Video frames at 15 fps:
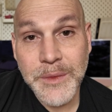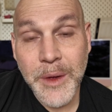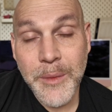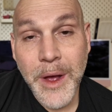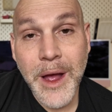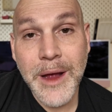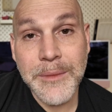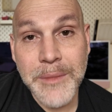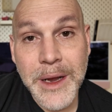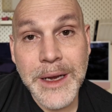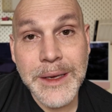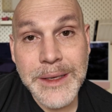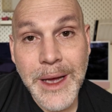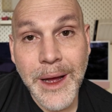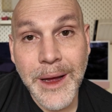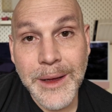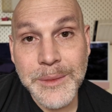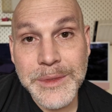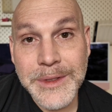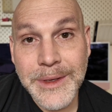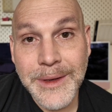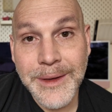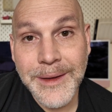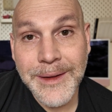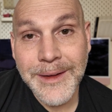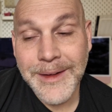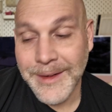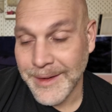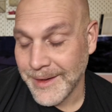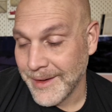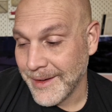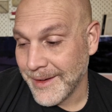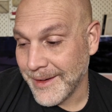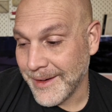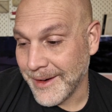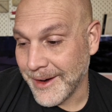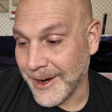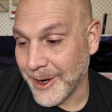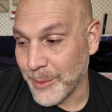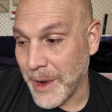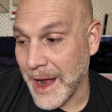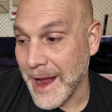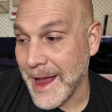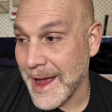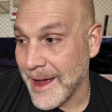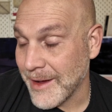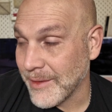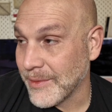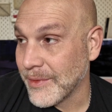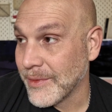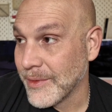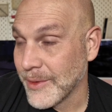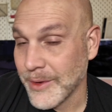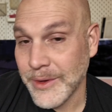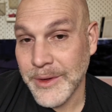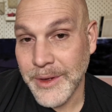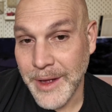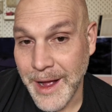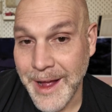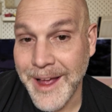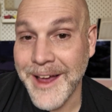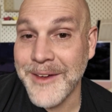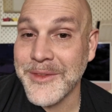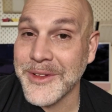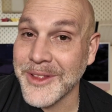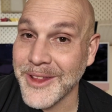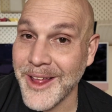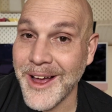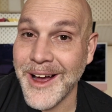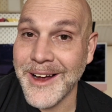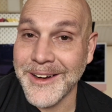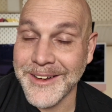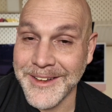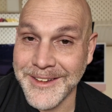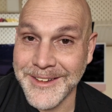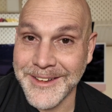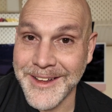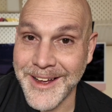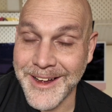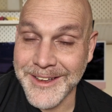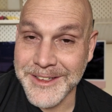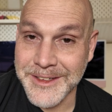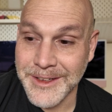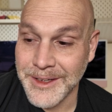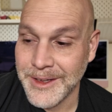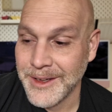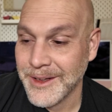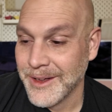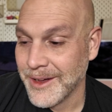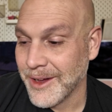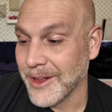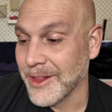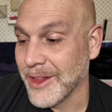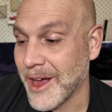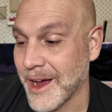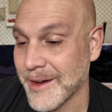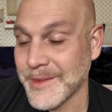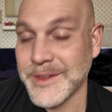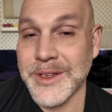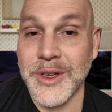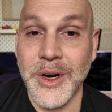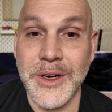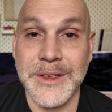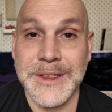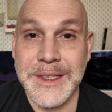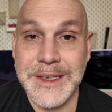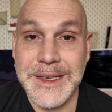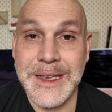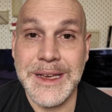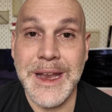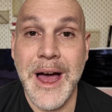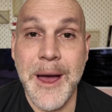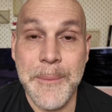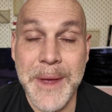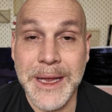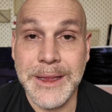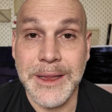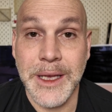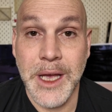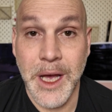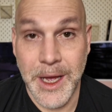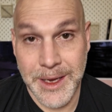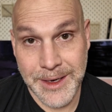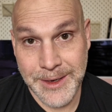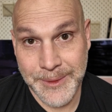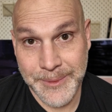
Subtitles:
my mind many times. I have a lot, guys, a lot of cigars that did not make the cut.